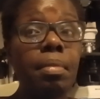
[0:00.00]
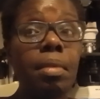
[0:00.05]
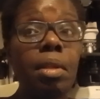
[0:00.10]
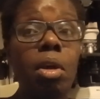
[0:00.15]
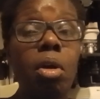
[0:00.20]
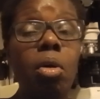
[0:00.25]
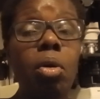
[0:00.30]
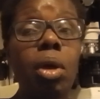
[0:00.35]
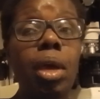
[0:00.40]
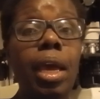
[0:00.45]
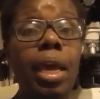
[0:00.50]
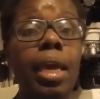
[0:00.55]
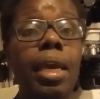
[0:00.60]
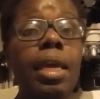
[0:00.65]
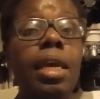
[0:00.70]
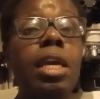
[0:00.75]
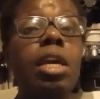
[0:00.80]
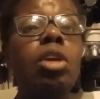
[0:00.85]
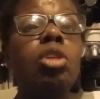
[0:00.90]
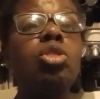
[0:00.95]

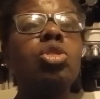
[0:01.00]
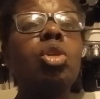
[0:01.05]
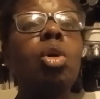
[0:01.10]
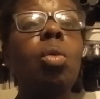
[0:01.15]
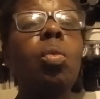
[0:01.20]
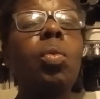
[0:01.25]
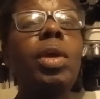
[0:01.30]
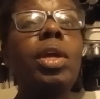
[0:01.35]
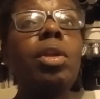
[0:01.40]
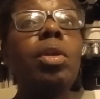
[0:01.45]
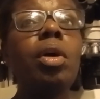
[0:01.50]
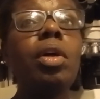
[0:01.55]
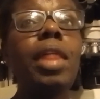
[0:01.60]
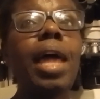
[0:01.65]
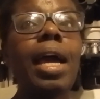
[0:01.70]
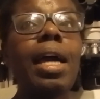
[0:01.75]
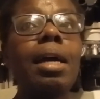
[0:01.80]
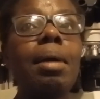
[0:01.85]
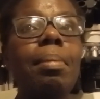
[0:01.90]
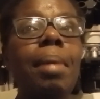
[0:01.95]
Okay, so we know
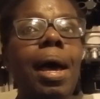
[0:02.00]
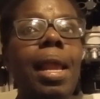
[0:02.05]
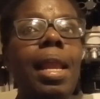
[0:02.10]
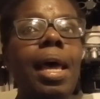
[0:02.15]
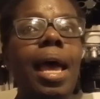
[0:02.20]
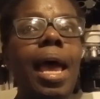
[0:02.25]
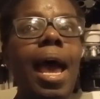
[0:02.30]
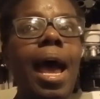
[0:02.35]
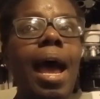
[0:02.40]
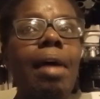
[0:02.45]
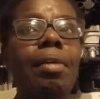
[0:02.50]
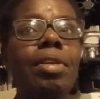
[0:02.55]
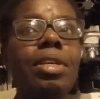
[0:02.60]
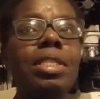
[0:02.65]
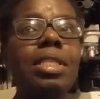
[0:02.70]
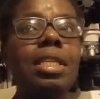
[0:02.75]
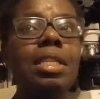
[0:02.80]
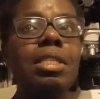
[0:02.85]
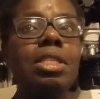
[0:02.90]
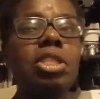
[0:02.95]
that Kamala
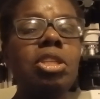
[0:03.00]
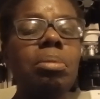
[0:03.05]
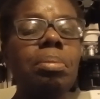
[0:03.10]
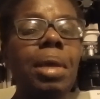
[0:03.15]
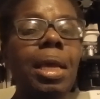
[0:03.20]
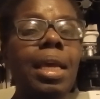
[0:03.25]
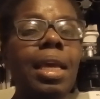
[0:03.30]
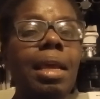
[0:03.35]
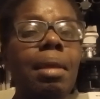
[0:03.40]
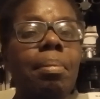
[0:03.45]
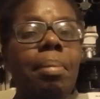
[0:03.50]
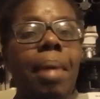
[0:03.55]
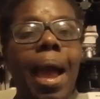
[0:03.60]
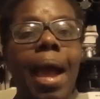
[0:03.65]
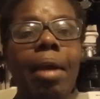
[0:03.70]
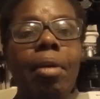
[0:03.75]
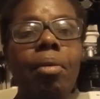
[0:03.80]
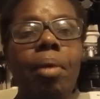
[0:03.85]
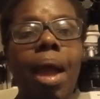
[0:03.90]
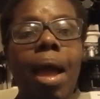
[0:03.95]
Harris's Jamaican
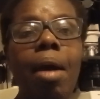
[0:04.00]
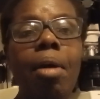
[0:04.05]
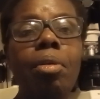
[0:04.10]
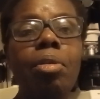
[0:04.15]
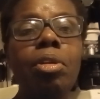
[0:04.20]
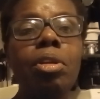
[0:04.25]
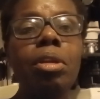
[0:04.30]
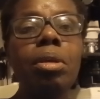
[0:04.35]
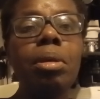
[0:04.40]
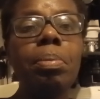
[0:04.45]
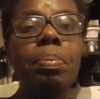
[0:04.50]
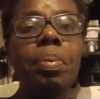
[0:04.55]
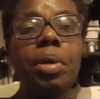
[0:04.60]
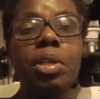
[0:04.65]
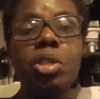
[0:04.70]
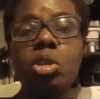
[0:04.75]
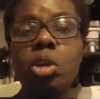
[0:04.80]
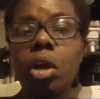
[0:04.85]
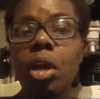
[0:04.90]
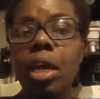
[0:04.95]
background
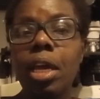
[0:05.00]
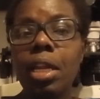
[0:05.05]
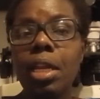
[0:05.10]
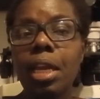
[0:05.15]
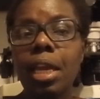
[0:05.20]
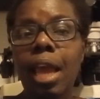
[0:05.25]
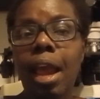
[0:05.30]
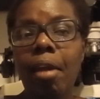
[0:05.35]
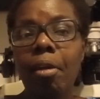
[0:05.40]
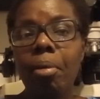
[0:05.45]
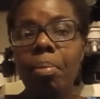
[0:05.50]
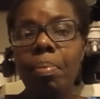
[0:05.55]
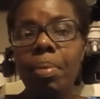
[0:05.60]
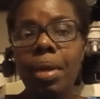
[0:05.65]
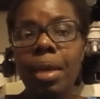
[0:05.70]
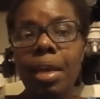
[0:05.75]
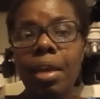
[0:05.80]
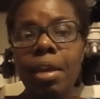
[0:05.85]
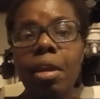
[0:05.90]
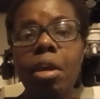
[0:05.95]
puts her in the
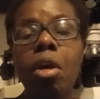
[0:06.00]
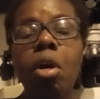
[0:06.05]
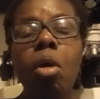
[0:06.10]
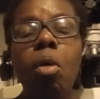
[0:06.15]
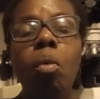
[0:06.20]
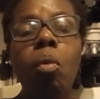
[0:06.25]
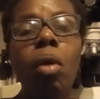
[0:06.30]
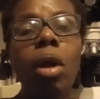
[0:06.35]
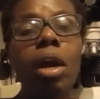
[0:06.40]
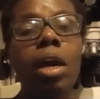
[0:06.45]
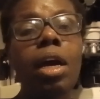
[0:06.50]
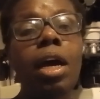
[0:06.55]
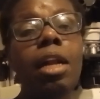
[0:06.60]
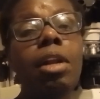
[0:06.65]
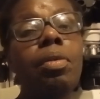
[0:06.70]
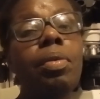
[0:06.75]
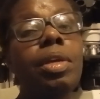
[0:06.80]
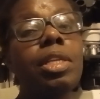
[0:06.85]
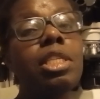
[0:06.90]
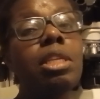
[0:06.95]
Caribbean where
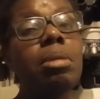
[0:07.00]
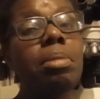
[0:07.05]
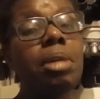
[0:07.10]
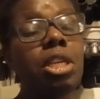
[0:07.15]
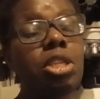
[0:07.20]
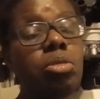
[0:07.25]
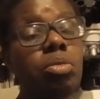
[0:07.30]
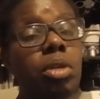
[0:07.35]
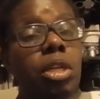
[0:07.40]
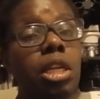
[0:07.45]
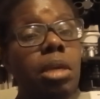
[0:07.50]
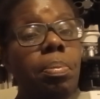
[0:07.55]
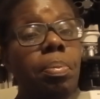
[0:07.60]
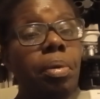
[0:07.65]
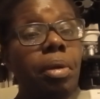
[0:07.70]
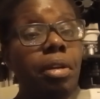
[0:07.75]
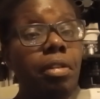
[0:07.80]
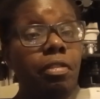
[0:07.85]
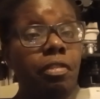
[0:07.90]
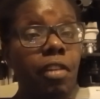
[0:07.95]
colorism is really
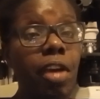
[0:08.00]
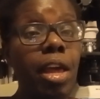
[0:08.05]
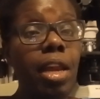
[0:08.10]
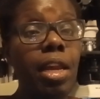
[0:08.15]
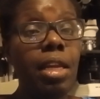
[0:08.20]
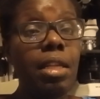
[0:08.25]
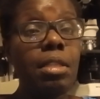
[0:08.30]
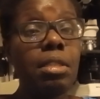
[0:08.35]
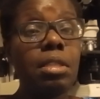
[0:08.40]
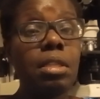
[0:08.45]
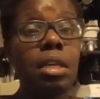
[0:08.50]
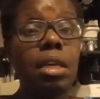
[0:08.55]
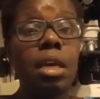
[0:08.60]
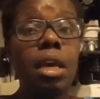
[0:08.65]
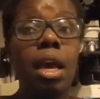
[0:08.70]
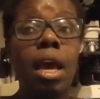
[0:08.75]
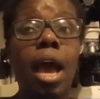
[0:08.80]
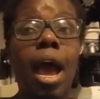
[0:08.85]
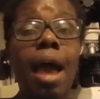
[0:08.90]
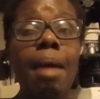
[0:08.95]
prevalent.
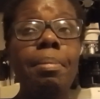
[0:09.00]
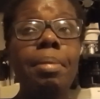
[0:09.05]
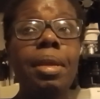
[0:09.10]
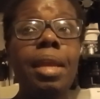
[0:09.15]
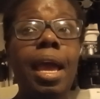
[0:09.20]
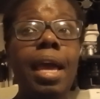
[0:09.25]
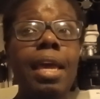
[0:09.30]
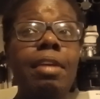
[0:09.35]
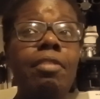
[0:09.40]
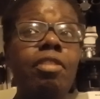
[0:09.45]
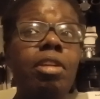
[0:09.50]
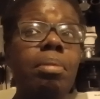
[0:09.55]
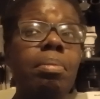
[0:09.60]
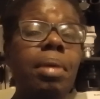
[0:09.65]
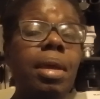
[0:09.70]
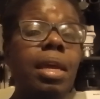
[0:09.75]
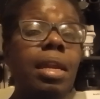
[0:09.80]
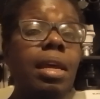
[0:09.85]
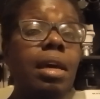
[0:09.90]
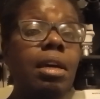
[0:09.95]
I mean, I even
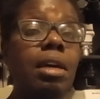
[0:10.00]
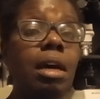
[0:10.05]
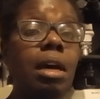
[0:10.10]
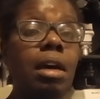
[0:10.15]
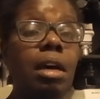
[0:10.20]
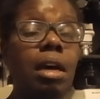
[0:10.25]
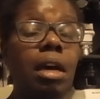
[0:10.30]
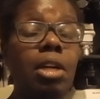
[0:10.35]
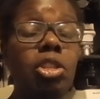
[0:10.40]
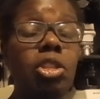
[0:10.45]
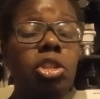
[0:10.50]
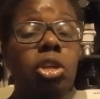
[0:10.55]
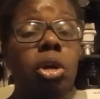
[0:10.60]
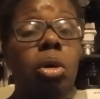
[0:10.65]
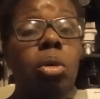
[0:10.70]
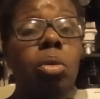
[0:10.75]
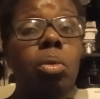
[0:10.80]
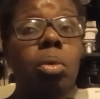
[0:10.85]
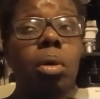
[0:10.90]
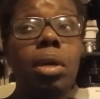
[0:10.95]
made a, a, a
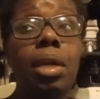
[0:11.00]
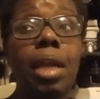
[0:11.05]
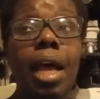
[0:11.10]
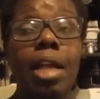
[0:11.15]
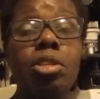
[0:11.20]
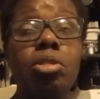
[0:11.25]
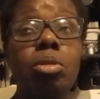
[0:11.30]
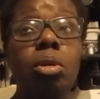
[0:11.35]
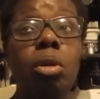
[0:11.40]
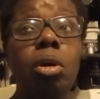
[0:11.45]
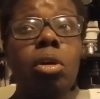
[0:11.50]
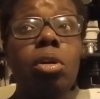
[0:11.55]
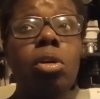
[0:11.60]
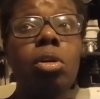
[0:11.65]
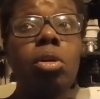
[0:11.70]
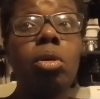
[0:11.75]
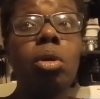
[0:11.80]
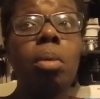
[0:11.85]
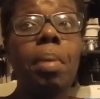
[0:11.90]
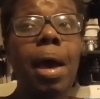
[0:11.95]
show not too long
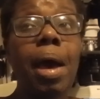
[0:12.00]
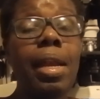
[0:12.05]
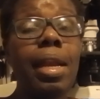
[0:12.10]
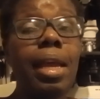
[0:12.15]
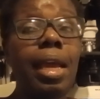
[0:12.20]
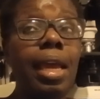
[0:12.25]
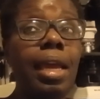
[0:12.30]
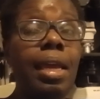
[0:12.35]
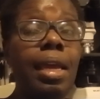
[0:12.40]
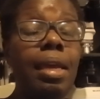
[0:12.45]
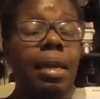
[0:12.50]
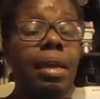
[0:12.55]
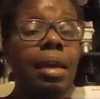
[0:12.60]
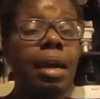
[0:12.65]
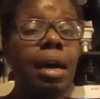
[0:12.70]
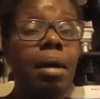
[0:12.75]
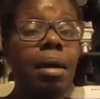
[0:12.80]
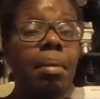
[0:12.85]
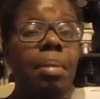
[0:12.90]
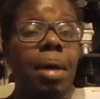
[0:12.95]
ago about a
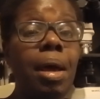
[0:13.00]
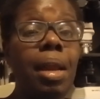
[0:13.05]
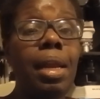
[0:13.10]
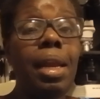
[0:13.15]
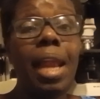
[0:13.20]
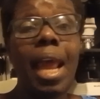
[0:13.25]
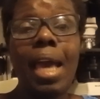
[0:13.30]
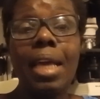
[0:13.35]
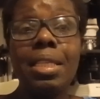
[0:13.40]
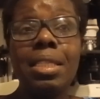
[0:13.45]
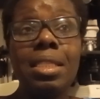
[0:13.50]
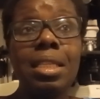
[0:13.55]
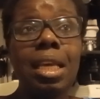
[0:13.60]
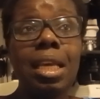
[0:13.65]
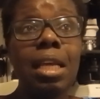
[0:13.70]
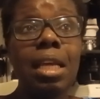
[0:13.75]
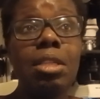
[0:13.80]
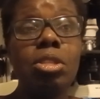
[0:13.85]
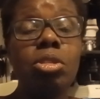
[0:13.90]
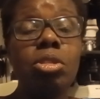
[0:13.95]
um, light
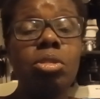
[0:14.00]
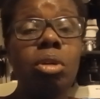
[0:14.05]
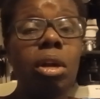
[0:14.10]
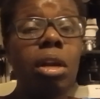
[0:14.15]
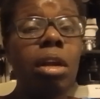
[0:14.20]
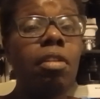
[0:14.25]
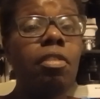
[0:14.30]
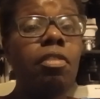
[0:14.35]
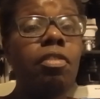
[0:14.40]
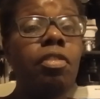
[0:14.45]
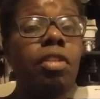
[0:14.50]
skin sort of